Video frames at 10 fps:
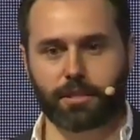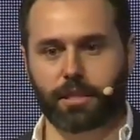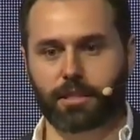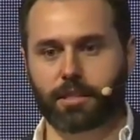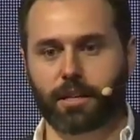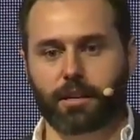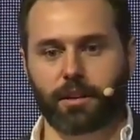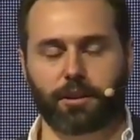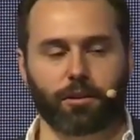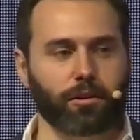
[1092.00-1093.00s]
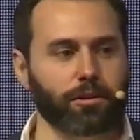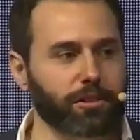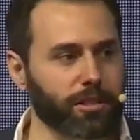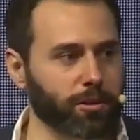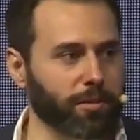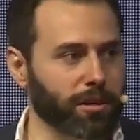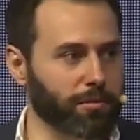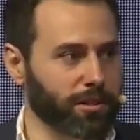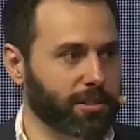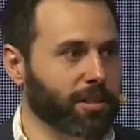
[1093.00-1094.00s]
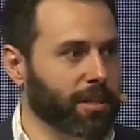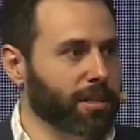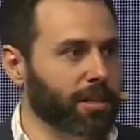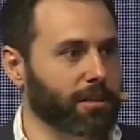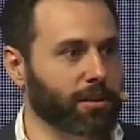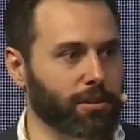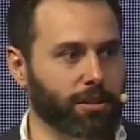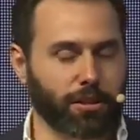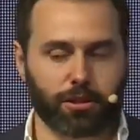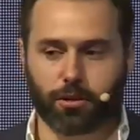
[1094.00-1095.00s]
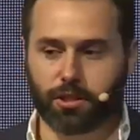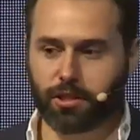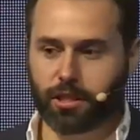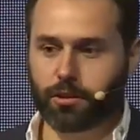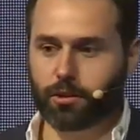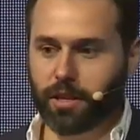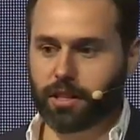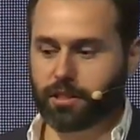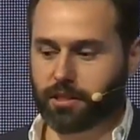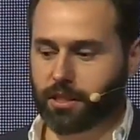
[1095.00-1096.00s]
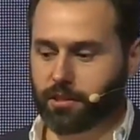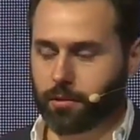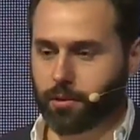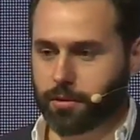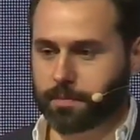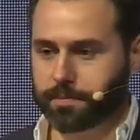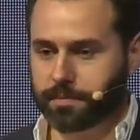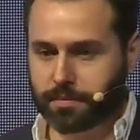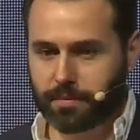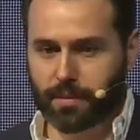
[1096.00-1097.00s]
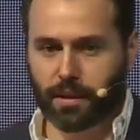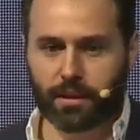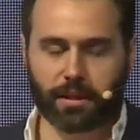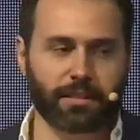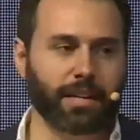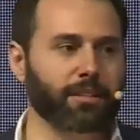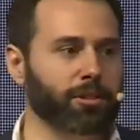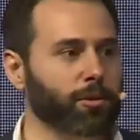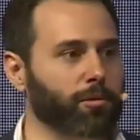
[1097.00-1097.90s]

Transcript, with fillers: is that then all those experiments get loaded onto a single master sensor board, get taken to a